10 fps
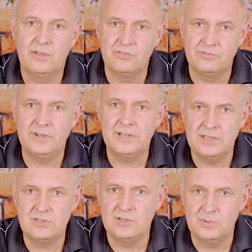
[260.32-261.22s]

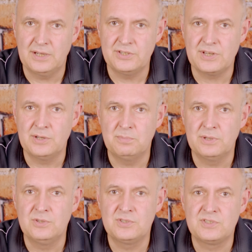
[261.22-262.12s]
via 2 ISO
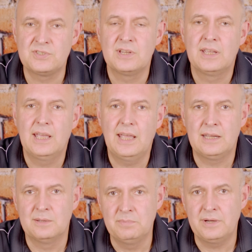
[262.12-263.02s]
boosts
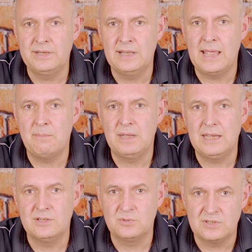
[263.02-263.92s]
and combine them
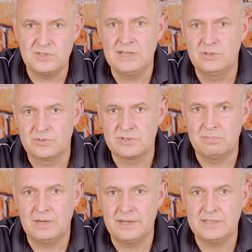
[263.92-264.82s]
into a single
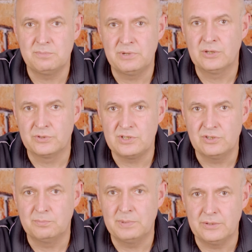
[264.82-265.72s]
supply to bring onto
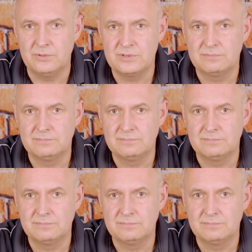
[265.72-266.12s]
your boat.